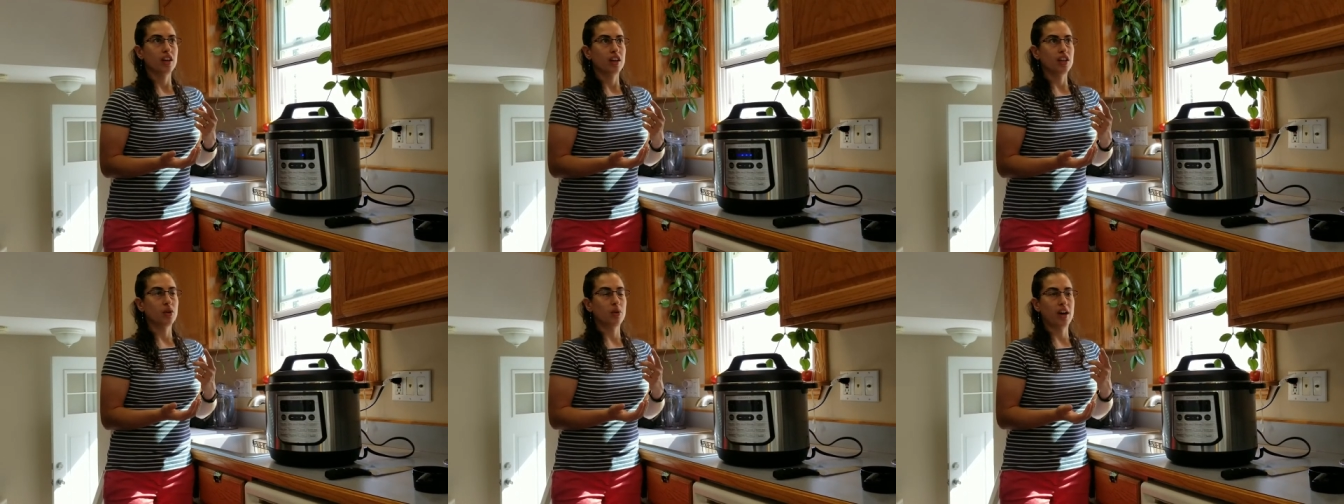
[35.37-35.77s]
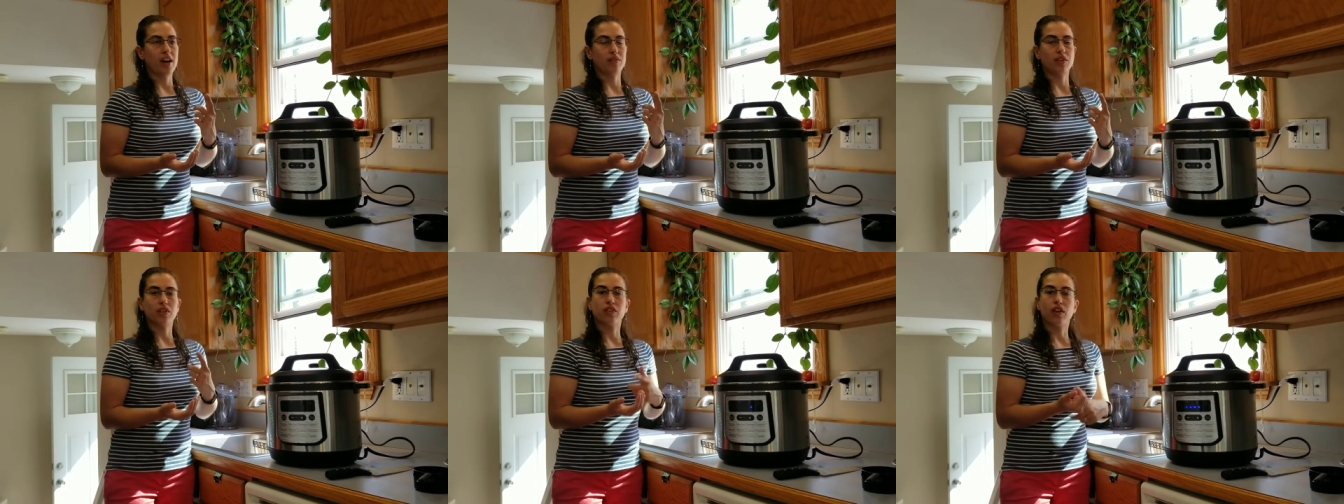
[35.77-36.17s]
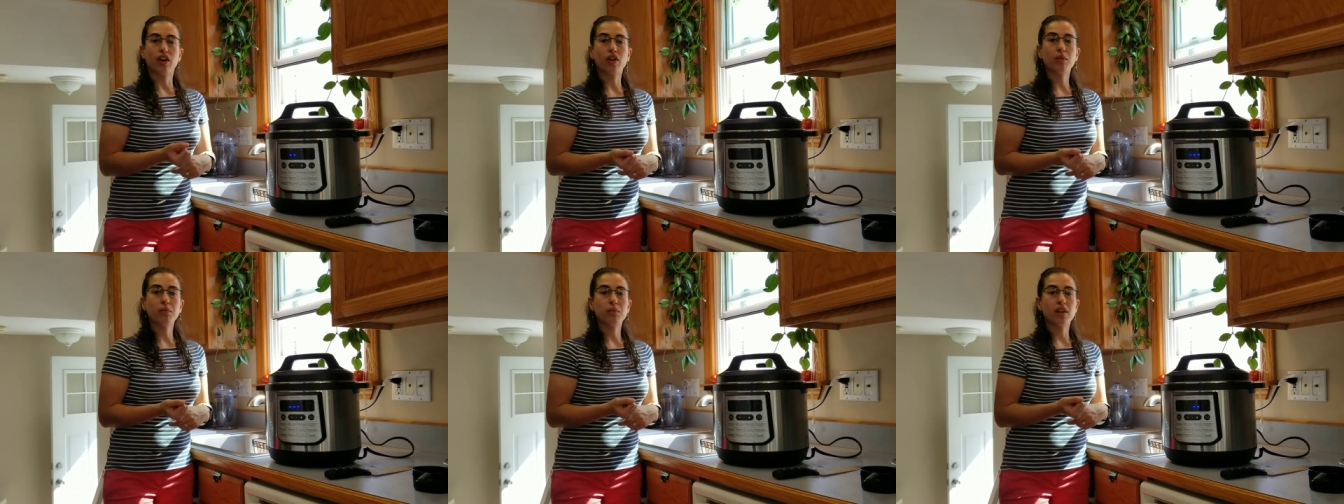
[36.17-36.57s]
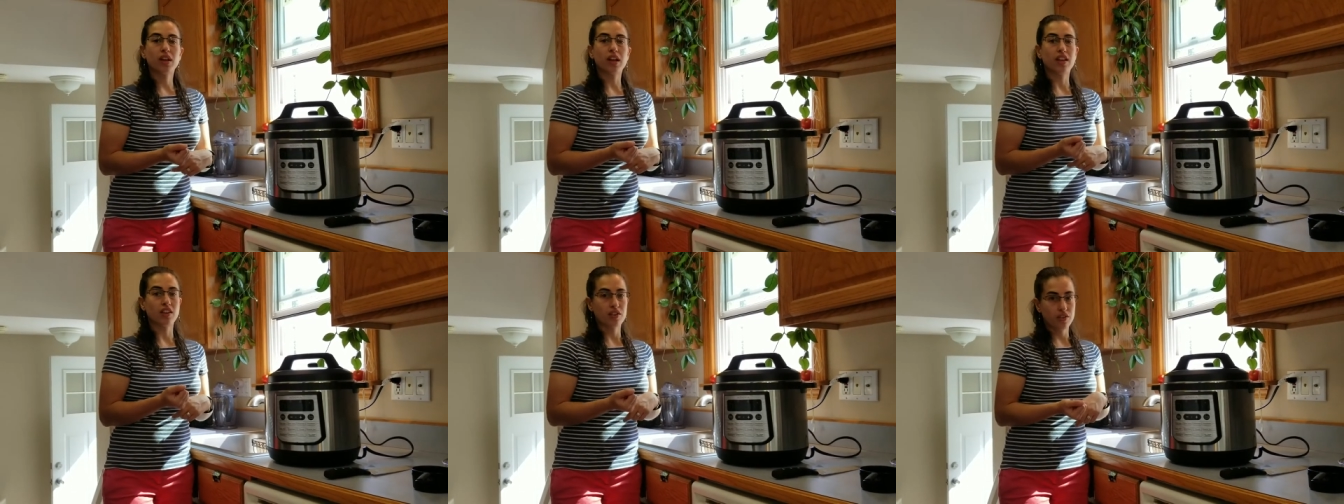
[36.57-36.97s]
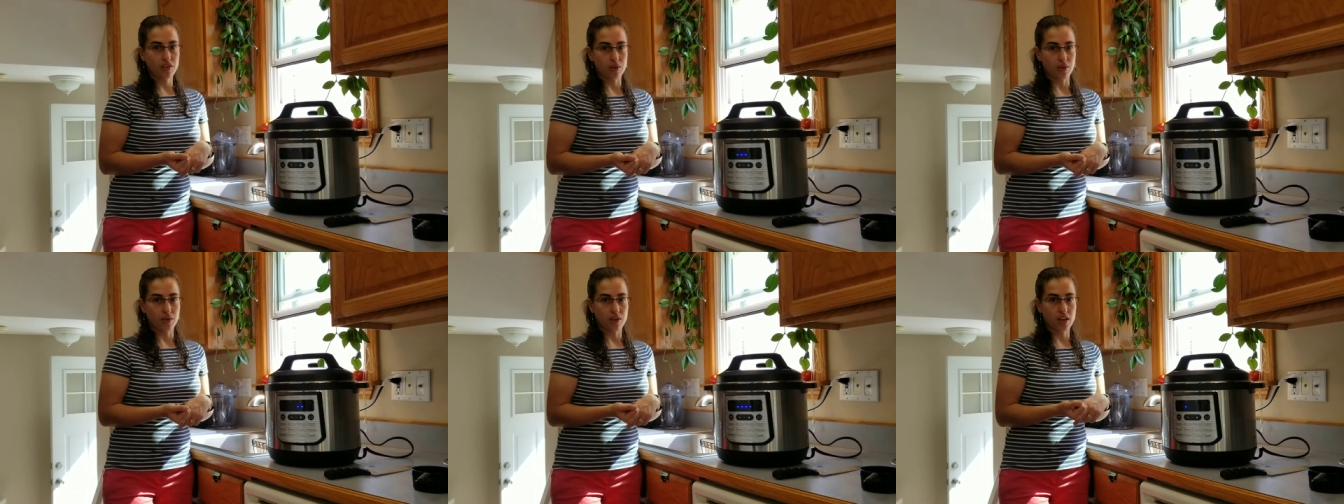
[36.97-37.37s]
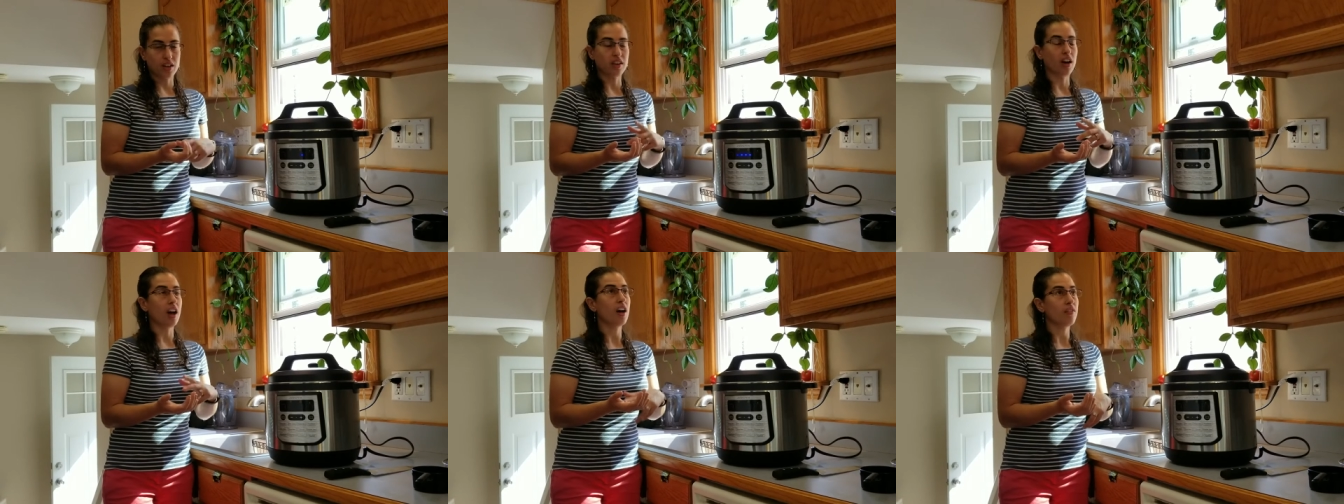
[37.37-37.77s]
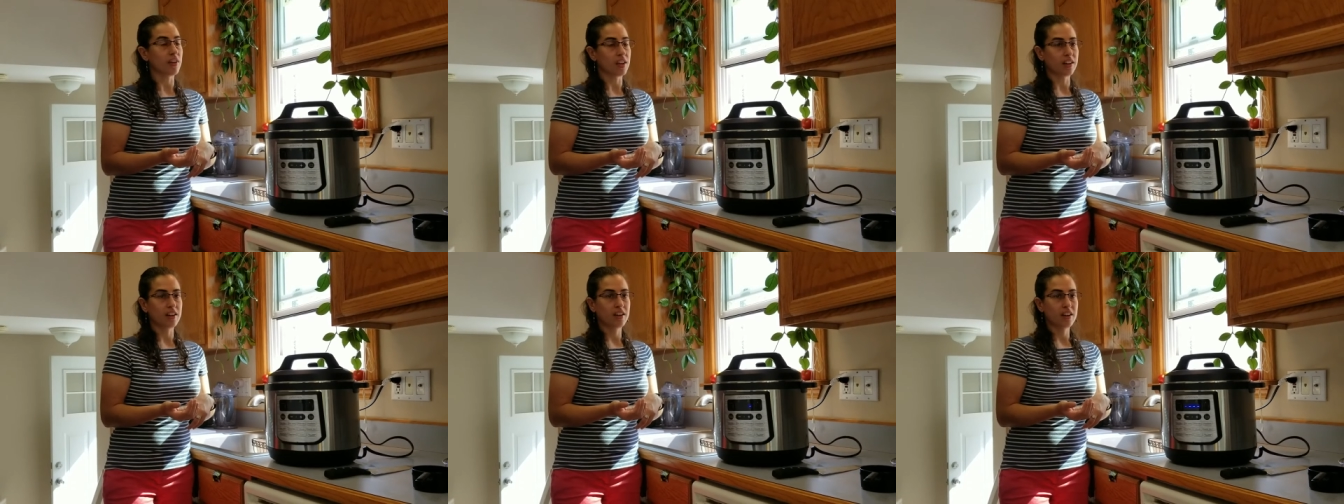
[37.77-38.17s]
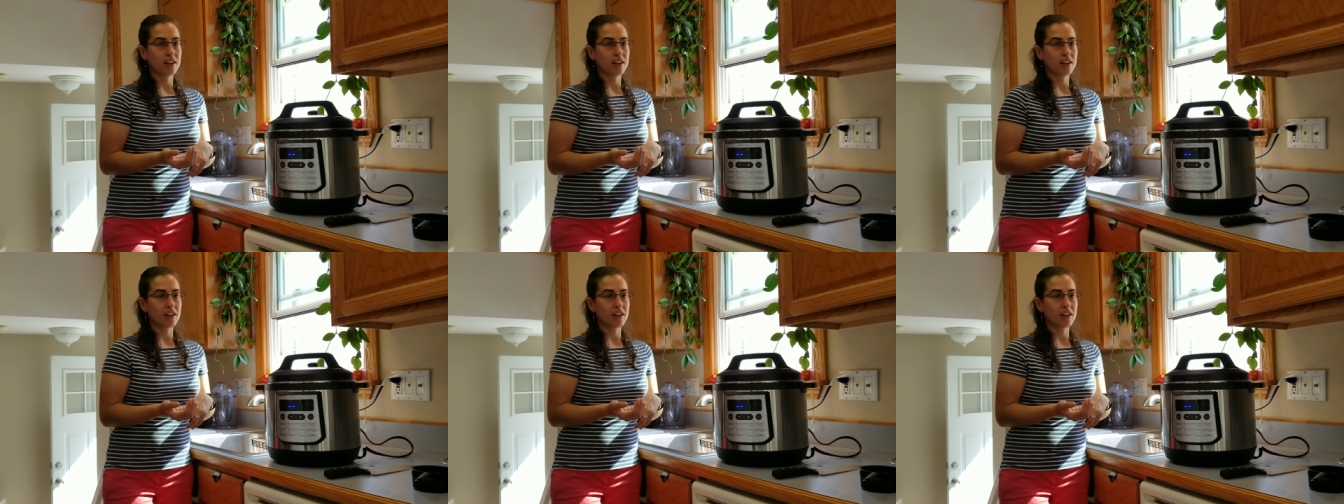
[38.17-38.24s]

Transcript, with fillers: You would have to start them in the stove, in the oven